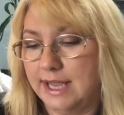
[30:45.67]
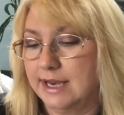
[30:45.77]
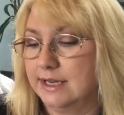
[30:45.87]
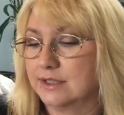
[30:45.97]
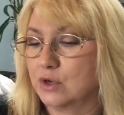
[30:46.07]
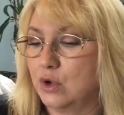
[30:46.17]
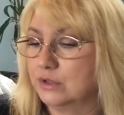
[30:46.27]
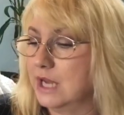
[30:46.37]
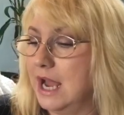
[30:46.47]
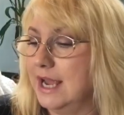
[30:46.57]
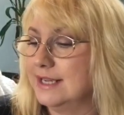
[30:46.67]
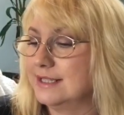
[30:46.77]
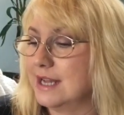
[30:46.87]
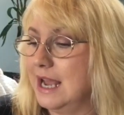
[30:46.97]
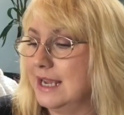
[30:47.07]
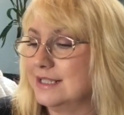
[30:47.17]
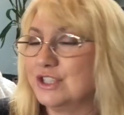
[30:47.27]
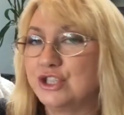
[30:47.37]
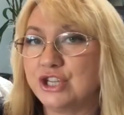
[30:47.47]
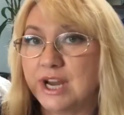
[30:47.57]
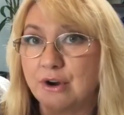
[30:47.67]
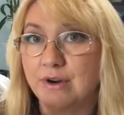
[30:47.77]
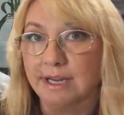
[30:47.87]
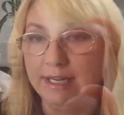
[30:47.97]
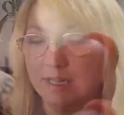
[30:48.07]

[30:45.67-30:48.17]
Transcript: and it's called Ice Ice Cherry.